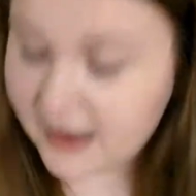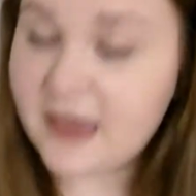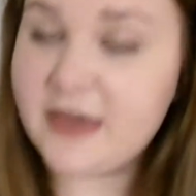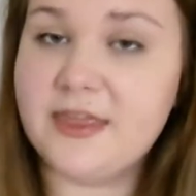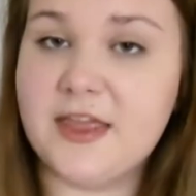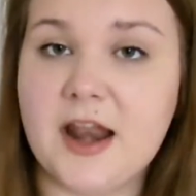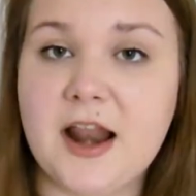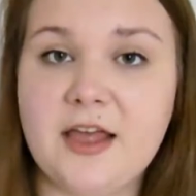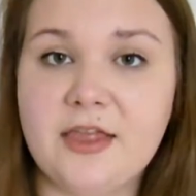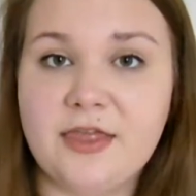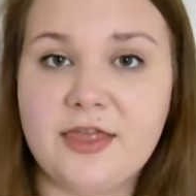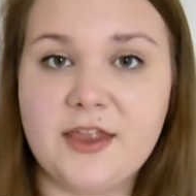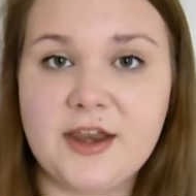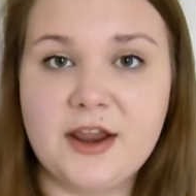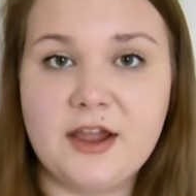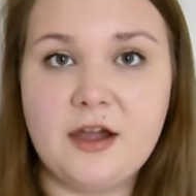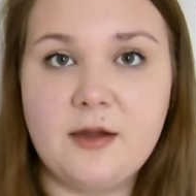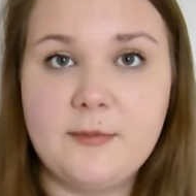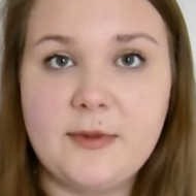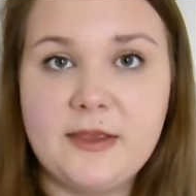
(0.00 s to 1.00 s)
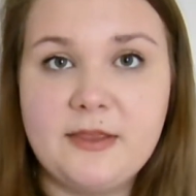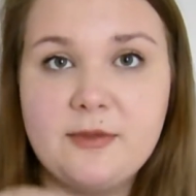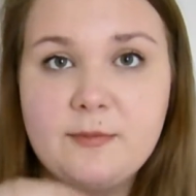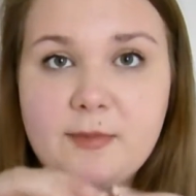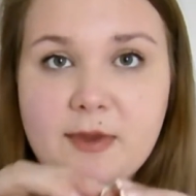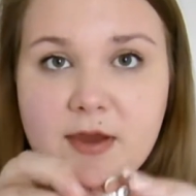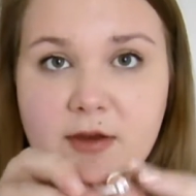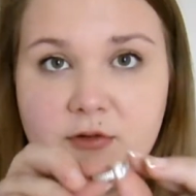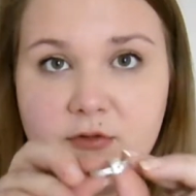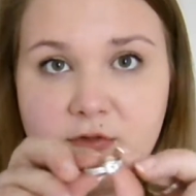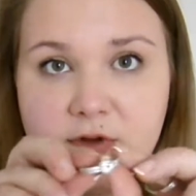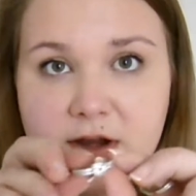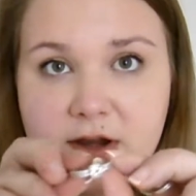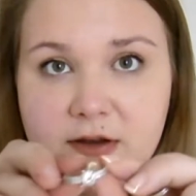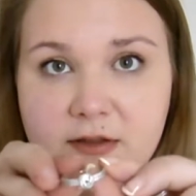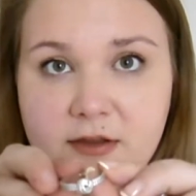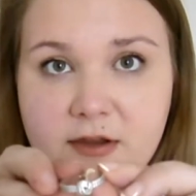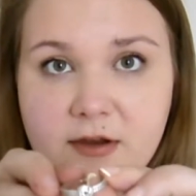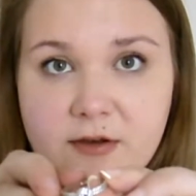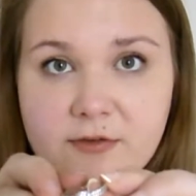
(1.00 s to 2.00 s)
And then Anthony got me the main
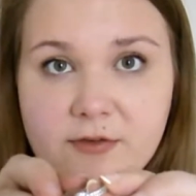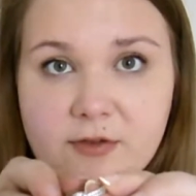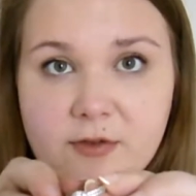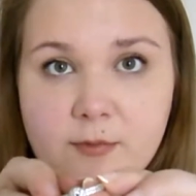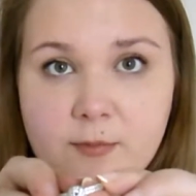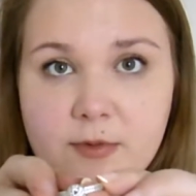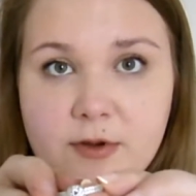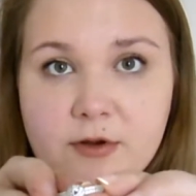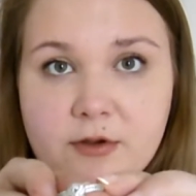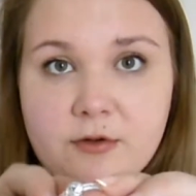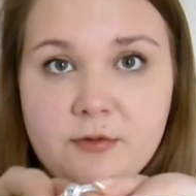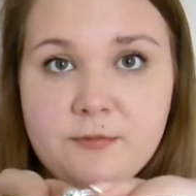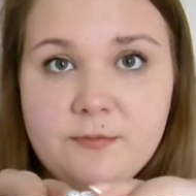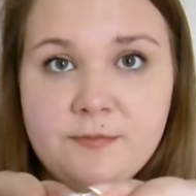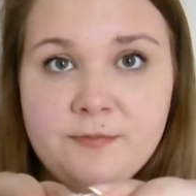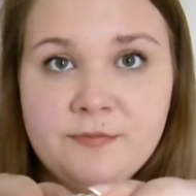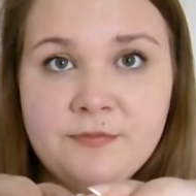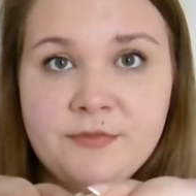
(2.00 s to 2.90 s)
ring that goes in the middle.